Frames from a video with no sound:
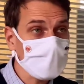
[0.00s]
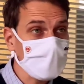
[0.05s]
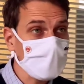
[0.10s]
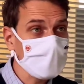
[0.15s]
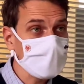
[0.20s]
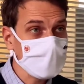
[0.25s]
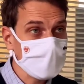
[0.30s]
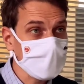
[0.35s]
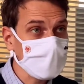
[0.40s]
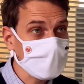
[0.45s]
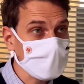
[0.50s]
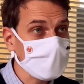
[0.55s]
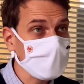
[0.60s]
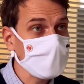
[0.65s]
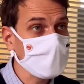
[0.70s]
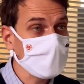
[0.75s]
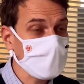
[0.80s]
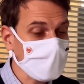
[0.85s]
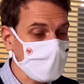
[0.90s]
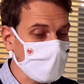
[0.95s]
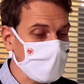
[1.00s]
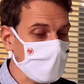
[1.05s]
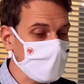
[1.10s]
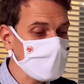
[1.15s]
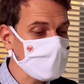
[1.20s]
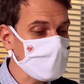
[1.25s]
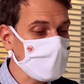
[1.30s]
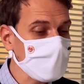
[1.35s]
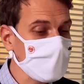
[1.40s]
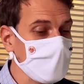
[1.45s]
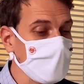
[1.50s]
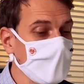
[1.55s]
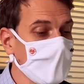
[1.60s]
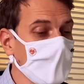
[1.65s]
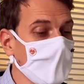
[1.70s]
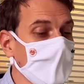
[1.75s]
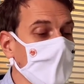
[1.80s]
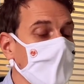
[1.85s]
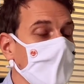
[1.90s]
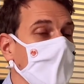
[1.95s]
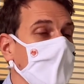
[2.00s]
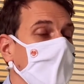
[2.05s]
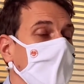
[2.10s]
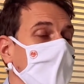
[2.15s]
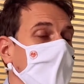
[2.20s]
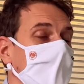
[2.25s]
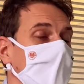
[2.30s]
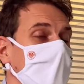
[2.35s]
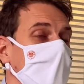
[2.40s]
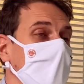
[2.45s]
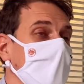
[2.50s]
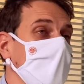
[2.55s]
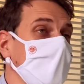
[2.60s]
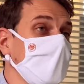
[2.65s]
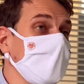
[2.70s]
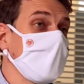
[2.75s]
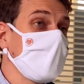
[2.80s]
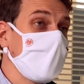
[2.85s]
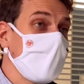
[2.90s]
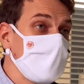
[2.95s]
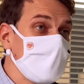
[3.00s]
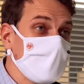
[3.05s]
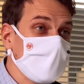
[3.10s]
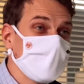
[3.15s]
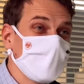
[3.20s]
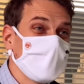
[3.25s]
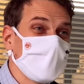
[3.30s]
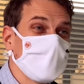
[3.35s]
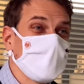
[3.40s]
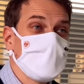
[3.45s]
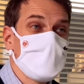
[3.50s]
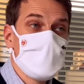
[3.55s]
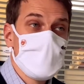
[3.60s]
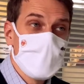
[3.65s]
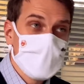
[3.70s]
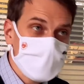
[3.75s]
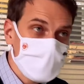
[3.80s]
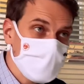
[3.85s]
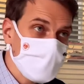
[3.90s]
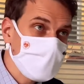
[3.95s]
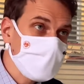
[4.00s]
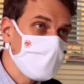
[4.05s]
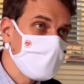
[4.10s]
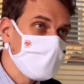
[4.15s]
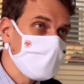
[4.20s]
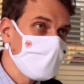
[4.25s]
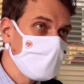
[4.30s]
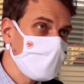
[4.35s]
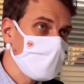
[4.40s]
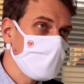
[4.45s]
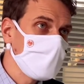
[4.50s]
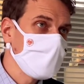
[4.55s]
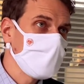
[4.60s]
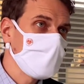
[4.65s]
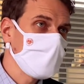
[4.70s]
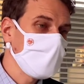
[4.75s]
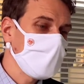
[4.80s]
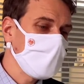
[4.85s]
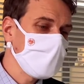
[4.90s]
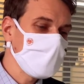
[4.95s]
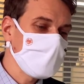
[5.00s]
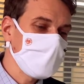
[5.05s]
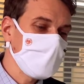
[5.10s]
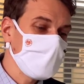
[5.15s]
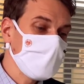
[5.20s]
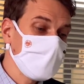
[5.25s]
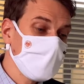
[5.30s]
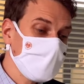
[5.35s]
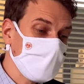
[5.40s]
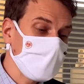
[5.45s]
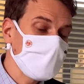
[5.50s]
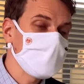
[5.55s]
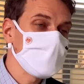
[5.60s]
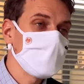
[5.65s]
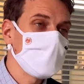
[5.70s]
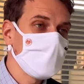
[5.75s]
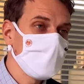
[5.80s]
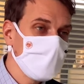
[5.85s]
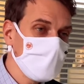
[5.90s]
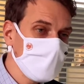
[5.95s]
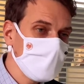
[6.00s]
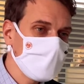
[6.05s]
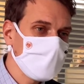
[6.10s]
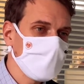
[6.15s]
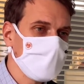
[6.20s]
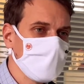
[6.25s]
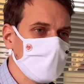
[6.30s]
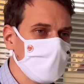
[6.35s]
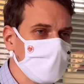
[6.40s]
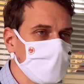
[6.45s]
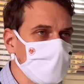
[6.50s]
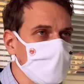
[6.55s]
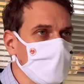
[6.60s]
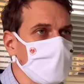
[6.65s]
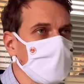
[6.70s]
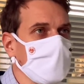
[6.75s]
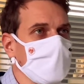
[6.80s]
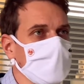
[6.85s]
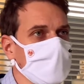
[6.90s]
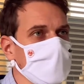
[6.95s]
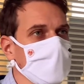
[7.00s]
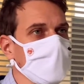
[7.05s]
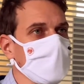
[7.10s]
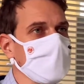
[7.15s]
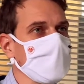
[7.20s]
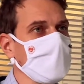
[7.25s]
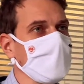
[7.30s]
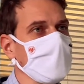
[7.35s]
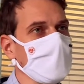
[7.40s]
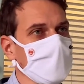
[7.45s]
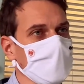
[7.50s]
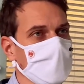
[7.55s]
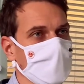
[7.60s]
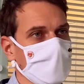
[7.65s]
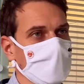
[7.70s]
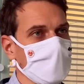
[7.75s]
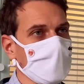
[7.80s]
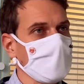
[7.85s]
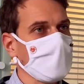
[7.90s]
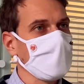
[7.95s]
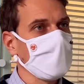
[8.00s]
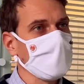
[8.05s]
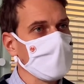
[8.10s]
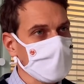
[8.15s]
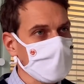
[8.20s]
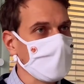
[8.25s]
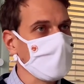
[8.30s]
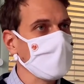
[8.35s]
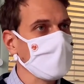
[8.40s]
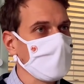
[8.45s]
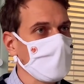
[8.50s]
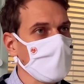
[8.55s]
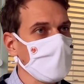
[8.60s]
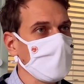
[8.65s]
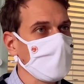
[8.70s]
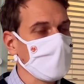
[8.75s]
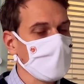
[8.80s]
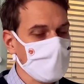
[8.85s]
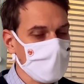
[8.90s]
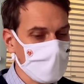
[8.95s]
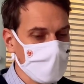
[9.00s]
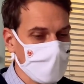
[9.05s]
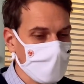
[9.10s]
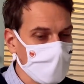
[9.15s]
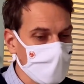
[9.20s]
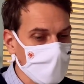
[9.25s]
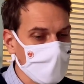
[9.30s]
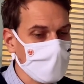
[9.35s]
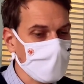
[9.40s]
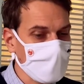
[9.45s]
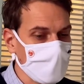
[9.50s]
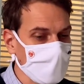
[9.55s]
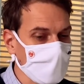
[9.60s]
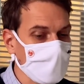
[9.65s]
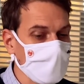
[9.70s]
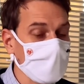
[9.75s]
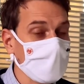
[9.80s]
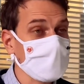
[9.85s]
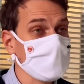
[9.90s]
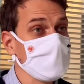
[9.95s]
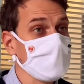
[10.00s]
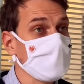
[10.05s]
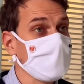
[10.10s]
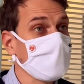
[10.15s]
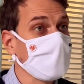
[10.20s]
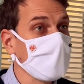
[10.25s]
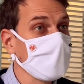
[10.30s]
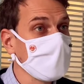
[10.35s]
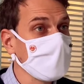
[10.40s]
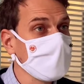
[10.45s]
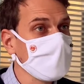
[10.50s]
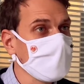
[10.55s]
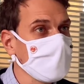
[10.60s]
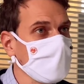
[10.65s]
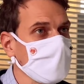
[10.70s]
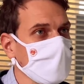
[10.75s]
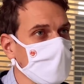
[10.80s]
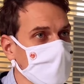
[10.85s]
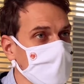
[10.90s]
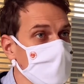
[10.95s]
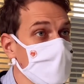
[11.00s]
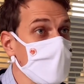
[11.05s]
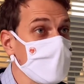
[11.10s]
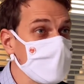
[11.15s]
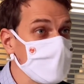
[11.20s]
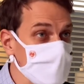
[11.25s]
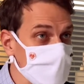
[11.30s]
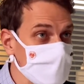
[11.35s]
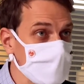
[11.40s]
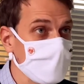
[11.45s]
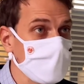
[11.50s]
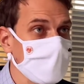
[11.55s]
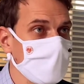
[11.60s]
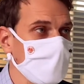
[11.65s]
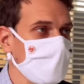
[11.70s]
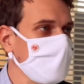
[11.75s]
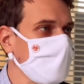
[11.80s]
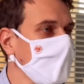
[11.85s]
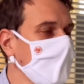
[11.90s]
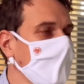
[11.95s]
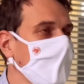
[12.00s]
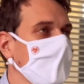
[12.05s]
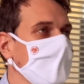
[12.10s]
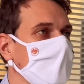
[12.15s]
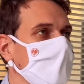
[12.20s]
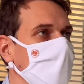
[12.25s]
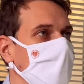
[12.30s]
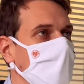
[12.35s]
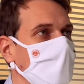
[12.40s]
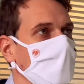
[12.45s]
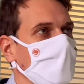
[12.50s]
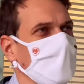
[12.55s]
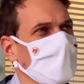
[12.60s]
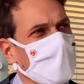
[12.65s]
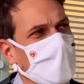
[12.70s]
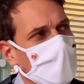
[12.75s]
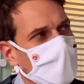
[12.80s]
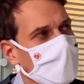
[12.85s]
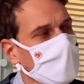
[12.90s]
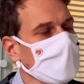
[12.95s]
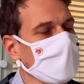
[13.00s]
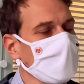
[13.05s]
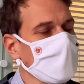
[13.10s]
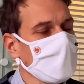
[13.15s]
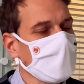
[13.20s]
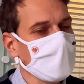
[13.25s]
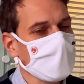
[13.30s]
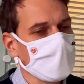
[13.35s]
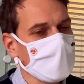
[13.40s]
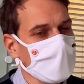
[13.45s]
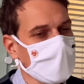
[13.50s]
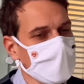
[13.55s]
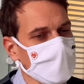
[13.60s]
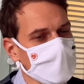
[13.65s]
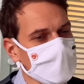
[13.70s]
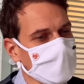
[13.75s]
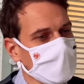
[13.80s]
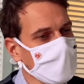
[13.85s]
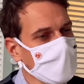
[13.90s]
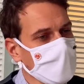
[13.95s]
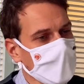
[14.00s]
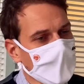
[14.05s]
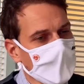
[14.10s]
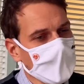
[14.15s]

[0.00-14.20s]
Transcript: You have a specific question. The M is it's measurable. Okay, so you actually need to base yourself on something where you can actually find and measure something. So how could that work in language B?